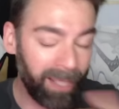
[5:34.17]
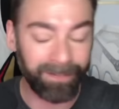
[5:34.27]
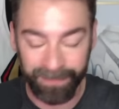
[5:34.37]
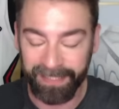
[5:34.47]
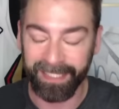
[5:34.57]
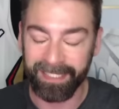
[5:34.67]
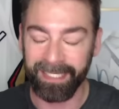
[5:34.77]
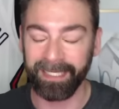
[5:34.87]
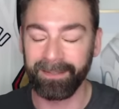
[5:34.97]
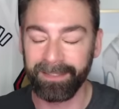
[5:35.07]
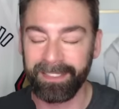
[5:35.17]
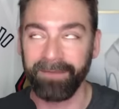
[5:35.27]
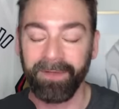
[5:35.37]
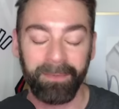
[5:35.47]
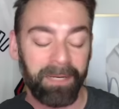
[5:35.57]
you see the sick
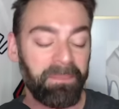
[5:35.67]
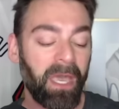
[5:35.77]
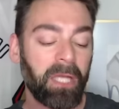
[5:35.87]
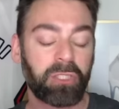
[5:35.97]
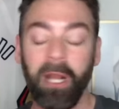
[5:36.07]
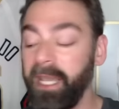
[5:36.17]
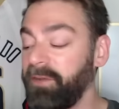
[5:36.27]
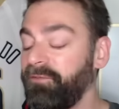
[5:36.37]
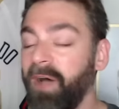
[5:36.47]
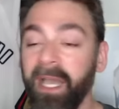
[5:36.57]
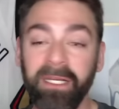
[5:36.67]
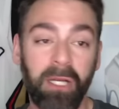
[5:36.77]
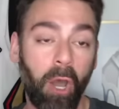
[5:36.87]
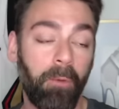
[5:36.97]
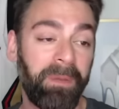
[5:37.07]
stuff coming in, trying to find
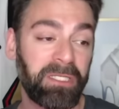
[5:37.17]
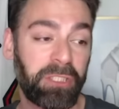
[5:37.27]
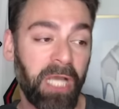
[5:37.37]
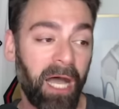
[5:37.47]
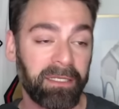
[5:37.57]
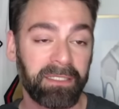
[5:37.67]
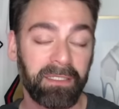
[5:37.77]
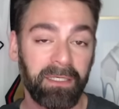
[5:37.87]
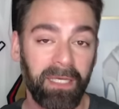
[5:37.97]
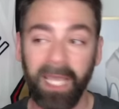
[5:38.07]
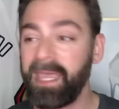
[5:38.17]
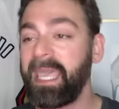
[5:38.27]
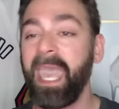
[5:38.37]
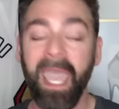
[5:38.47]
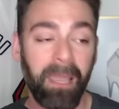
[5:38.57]
an open shot. And they
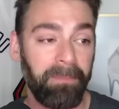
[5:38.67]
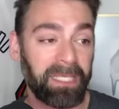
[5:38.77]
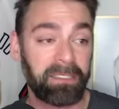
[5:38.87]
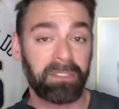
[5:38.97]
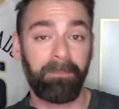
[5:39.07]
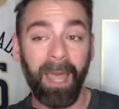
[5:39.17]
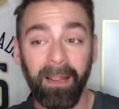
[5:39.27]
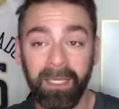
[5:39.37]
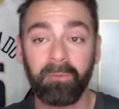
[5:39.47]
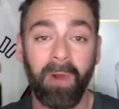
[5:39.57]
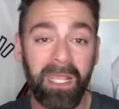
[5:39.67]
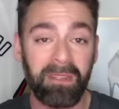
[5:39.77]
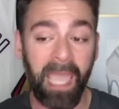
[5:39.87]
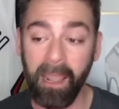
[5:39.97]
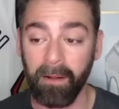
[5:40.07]
can't because there's a Pelican
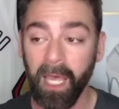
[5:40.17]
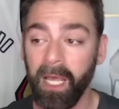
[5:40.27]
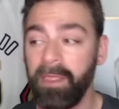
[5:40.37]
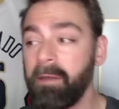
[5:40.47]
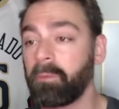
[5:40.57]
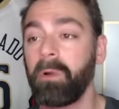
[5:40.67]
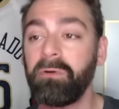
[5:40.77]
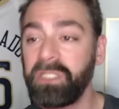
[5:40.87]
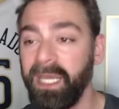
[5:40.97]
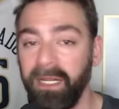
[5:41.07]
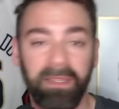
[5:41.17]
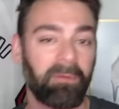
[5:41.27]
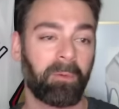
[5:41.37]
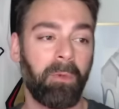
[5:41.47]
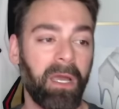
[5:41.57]
right there. They were rotating, they
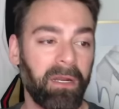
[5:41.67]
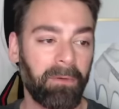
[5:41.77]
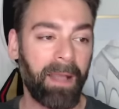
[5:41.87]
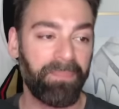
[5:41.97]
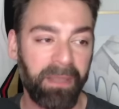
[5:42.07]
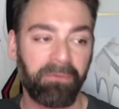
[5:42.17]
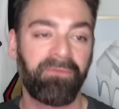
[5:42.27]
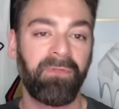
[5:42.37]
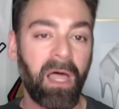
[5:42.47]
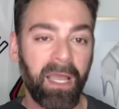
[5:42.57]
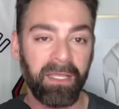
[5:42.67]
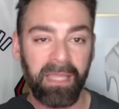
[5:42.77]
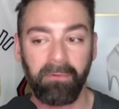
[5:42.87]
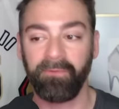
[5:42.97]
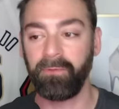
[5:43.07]
were running around, they were flying,
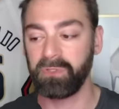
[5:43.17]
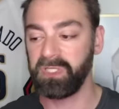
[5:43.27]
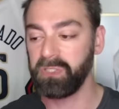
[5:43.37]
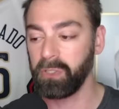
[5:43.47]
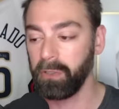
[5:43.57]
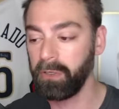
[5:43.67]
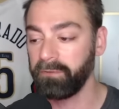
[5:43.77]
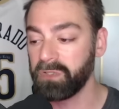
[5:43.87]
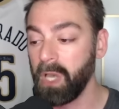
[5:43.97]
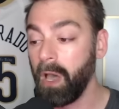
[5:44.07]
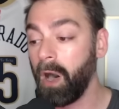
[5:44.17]
they were forcing turnovers.